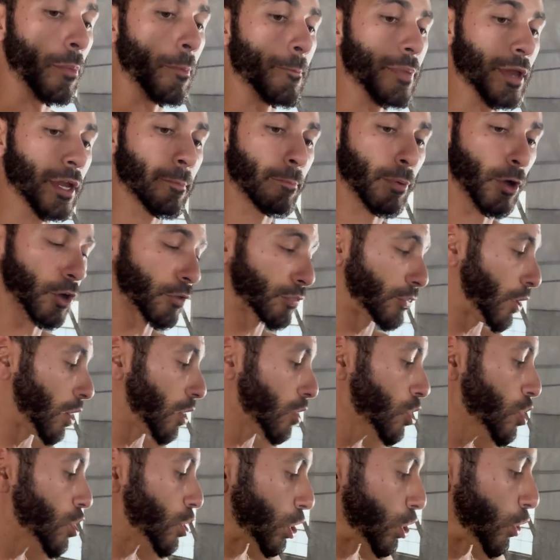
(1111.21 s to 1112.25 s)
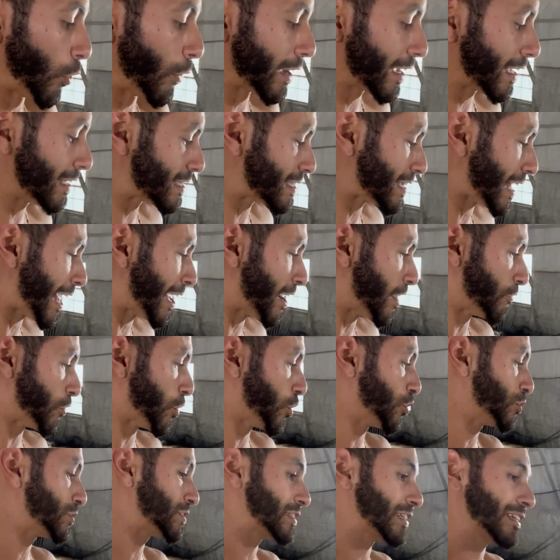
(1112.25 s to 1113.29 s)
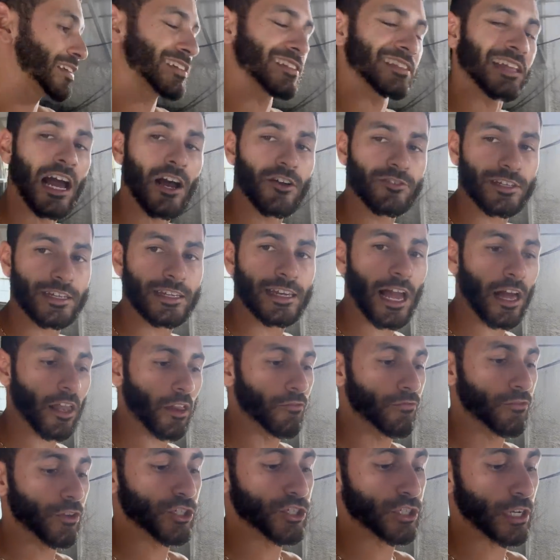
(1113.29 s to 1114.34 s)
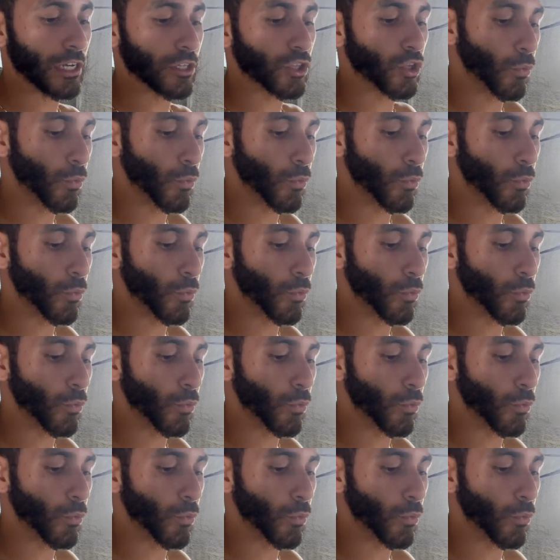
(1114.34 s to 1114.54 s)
Big Bertha going inside of her 6,000 gallon fish tank.